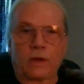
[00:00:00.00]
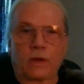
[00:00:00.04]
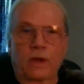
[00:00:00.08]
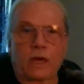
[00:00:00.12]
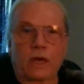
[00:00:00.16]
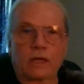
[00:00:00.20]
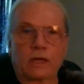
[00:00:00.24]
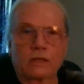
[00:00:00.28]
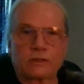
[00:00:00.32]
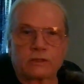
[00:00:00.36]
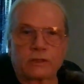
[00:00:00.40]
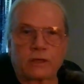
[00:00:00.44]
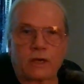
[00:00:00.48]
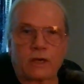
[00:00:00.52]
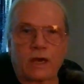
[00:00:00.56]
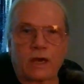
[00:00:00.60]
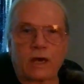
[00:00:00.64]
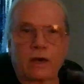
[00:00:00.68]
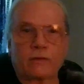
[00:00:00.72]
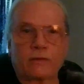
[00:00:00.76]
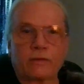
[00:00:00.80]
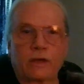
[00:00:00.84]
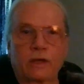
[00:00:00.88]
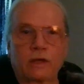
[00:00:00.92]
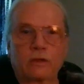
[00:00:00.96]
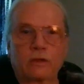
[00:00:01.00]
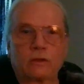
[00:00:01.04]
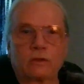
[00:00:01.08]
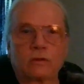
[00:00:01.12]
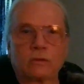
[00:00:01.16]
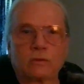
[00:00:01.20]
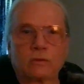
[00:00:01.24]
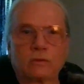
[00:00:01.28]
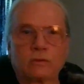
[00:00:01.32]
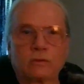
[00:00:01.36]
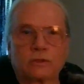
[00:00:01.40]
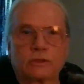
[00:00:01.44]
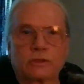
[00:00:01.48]
as to how they
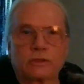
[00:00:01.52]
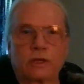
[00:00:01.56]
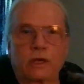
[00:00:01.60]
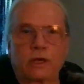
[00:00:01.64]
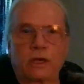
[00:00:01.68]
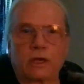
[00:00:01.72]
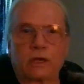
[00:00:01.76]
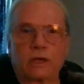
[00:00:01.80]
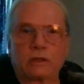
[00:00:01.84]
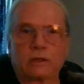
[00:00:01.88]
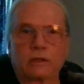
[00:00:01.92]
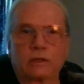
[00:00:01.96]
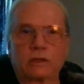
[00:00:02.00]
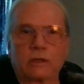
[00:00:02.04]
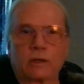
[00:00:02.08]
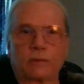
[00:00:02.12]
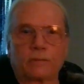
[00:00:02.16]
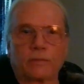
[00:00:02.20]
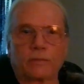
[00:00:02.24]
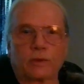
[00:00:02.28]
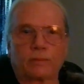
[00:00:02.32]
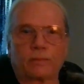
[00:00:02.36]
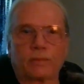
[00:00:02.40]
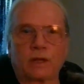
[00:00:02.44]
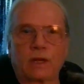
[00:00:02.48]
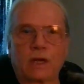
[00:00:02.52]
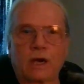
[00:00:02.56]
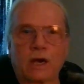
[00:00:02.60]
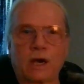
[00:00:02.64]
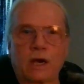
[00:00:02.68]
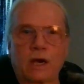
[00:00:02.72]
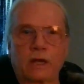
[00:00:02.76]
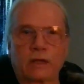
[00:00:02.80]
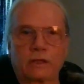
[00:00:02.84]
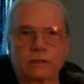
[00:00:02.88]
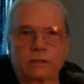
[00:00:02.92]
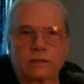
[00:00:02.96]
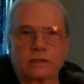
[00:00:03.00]
use a double
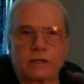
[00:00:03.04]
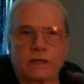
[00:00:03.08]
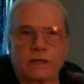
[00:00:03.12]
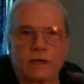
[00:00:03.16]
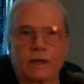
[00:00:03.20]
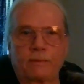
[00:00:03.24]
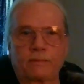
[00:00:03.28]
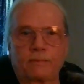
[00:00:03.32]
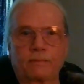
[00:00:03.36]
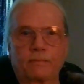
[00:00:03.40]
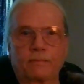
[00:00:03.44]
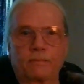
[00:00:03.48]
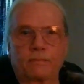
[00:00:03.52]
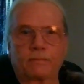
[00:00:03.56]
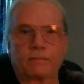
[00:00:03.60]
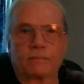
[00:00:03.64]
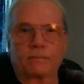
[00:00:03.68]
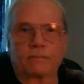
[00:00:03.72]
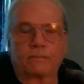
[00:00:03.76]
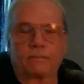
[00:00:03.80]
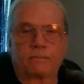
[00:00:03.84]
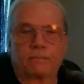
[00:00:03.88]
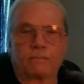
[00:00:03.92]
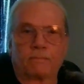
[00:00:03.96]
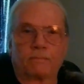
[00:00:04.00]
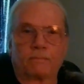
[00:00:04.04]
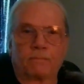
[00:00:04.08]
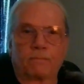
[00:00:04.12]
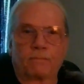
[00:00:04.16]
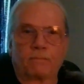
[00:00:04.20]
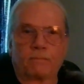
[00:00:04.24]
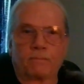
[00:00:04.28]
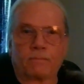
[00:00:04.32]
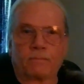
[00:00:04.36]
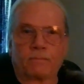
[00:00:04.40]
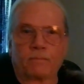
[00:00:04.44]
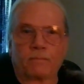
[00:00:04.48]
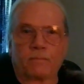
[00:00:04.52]
blind type
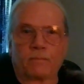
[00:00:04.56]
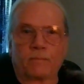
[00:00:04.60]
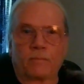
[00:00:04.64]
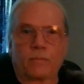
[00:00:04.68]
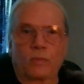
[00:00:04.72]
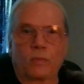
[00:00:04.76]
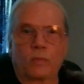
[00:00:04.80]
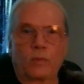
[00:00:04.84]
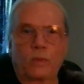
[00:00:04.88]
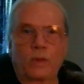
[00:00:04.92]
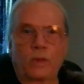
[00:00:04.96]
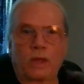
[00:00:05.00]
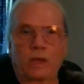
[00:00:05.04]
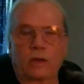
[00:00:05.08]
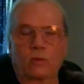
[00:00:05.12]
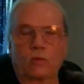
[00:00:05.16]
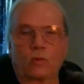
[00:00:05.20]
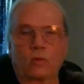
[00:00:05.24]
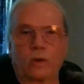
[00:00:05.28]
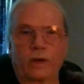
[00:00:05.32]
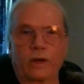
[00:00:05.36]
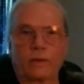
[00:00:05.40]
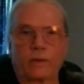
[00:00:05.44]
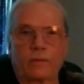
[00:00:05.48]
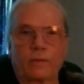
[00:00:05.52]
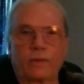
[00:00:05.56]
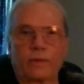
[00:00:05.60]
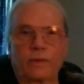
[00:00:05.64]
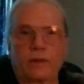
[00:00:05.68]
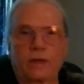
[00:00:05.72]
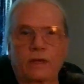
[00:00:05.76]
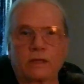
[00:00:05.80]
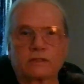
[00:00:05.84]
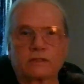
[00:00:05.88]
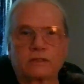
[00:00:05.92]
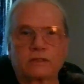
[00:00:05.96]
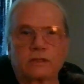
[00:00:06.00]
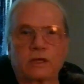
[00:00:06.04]
thing. Whatever
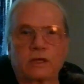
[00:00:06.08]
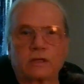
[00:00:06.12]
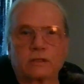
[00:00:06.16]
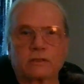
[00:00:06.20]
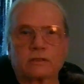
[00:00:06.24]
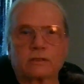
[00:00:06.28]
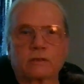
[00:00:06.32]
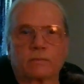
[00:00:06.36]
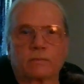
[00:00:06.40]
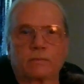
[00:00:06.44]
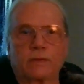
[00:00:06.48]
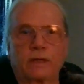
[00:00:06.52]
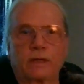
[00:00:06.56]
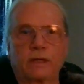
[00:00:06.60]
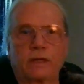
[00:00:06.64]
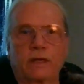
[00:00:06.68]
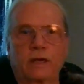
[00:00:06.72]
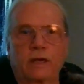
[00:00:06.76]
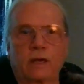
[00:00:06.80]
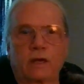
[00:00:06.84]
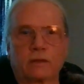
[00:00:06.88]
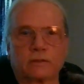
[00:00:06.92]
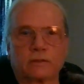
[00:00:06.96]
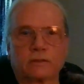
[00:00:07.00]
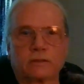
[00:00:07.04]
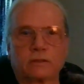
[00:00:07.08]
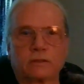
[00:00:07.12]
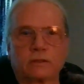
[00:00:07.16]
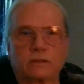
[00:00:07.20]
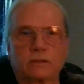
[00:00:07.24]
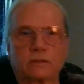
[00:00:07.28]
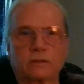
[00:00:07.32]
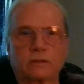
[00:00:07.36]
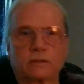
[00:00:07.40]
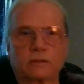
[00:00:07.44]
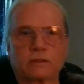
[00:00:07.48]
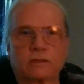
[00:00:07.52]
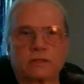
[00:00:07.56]
they say somebody else
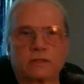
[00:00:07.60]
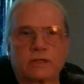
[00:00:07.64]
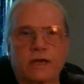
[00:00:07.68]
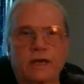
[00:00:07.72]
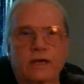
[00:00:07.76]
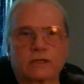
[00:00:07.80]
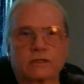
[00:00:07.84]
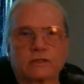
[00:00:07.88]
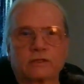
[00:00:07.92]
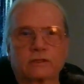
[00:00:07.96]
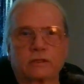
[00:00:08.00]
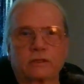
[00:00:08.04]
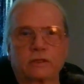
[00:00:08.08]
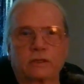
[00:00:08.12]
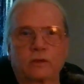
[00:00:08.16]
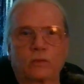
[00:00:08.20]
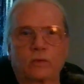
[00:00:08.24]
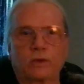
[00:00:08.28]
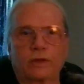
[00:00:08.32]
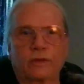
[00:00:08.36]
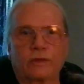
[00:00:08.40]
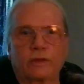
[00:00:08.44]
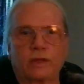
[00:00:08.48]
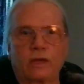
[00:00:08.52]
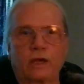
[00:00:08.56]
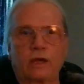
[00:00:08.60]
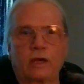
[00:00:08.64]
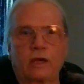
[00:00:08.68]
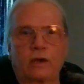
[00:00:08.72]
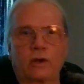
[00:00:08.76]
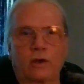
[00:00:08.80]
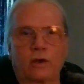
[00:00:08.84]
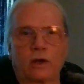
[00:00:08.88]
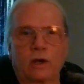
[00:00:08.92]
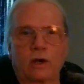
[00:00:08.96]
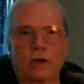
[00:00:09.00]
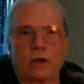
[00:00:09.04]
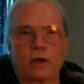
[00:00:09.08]
is, is actually what they
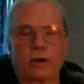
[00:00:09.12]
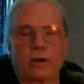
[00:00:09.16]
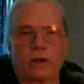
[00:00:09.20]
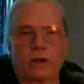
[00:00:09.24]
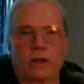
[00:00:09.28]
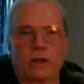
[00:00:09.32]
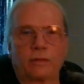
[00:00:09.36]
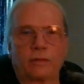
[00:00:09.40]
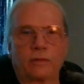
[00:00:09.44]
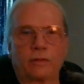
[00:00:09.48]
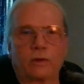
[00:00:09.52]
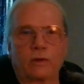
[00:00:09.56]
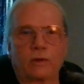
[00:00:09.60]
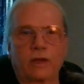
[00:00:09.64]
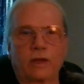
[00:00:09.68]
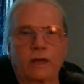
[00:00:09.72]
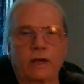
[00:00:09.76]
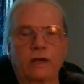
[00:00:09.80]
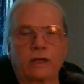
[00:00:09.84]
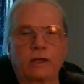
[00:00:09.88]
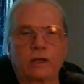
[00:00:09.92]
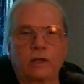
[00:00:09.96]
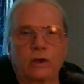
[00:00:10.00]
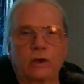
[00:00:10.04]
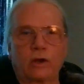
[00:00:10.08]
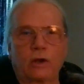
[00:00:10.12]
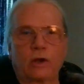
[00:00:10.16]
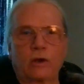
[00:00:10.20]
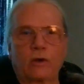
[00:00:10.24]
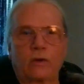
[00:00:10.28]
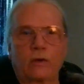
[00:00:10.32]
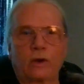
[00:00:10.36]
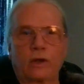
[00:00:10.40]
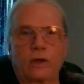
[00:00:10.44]
are. And they're letting you know